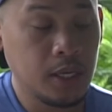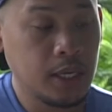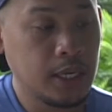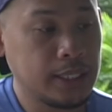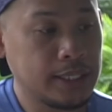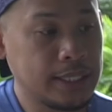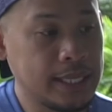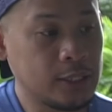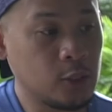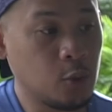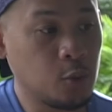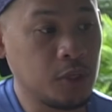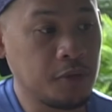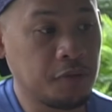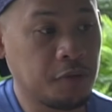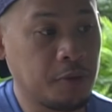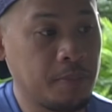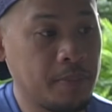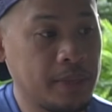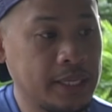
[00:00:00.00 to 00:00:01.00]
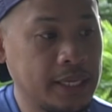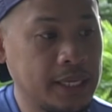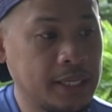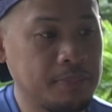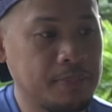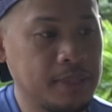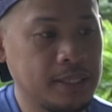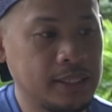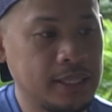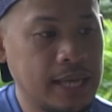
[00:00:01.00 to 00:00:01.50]
not only for
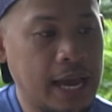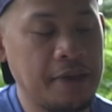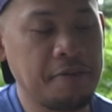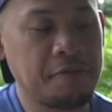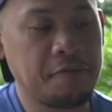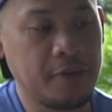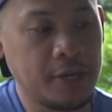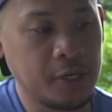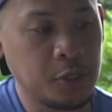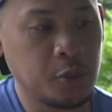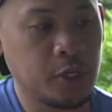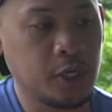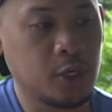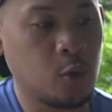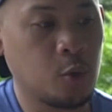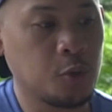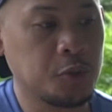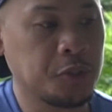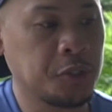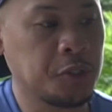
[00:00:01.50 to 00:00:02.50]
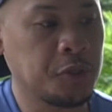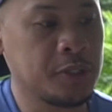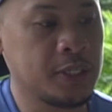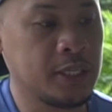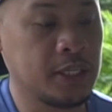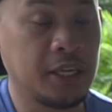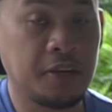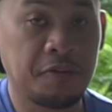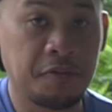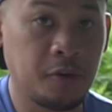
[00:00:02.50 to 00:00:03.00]
Magene, but I think you can also use
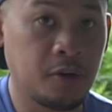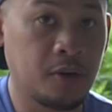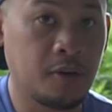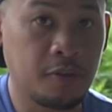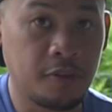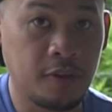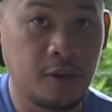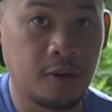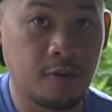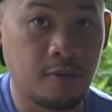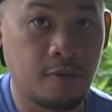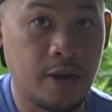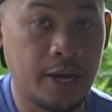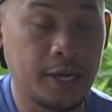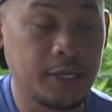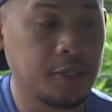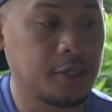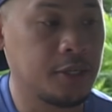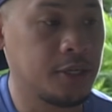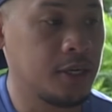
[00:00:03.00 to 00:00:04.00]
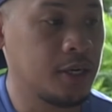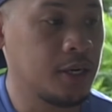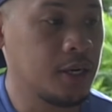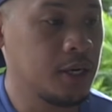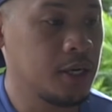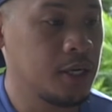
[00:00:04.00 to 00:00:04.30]
it if you're a Think Rider